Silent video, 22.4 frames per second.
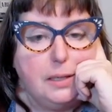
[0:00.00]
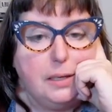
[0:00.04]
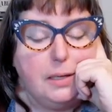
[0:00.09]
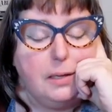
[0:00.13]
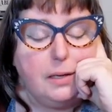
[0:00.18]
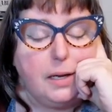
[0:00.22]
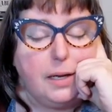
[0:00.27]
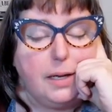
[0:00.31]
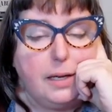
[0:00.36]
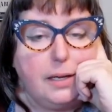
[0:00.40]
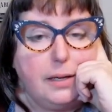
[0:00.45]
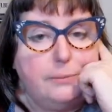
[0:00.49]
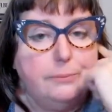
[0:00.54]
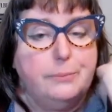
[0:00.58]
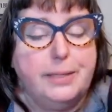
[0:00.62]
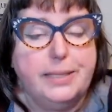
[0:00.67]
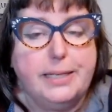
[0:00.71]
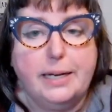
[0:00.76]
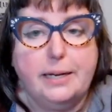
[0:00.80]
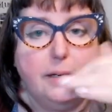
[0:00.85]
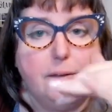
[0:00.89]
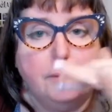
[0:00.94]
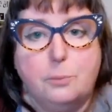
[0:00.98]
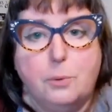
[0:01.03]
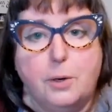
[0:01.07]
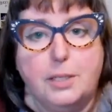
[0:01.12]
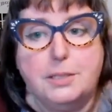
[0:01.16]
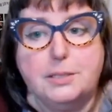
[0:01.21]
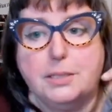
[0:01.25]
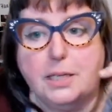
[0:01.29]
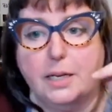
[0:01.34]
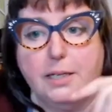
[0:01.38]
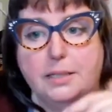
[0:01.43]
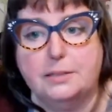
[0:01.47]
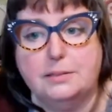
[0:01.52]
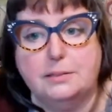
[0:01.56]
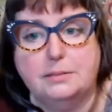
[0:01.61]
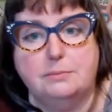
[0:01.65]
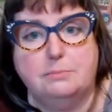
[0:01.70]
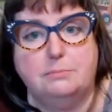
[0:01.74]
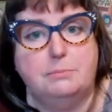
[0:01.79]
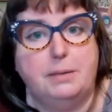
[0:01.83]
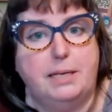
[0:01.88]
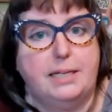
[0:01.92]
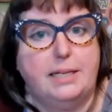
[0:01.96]
And we kind of worked
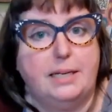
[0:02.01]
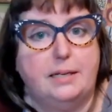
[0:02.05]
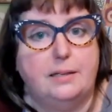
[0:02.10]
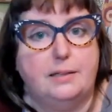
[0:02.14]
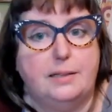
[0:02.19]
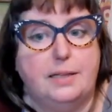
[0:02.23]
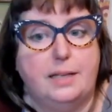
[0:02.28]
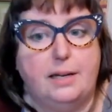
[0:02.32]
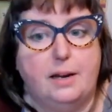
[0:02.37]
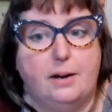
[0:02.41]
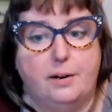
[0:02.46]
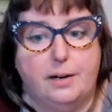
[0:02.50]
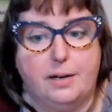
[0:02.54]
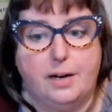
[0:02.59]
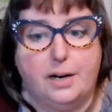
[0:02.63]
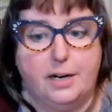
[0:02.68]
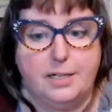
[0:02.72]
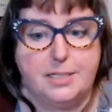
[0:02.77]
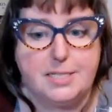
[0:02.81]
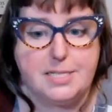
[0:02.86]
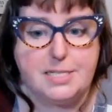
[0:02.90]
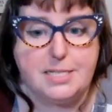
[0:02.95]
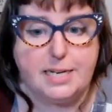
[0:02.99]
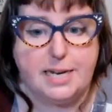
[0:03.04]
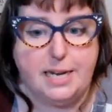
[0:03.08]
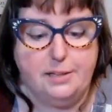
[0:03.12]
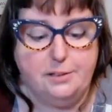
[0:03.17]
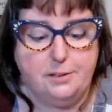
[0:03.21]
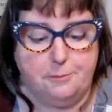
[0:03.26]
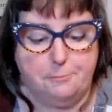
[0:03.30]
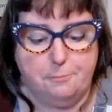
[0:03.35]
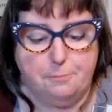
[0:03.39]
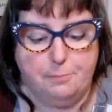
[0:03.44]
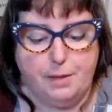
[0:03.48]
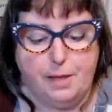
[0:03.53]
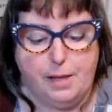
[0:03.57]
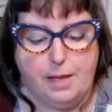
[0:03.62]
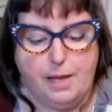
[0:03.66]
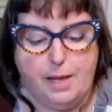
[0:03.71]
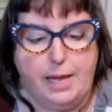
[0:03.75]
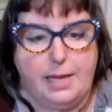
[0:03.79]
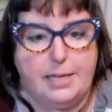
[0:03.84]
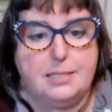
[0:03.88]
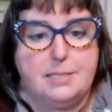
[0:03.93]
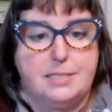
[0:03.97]
on making the art cards together.
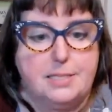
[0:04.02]
And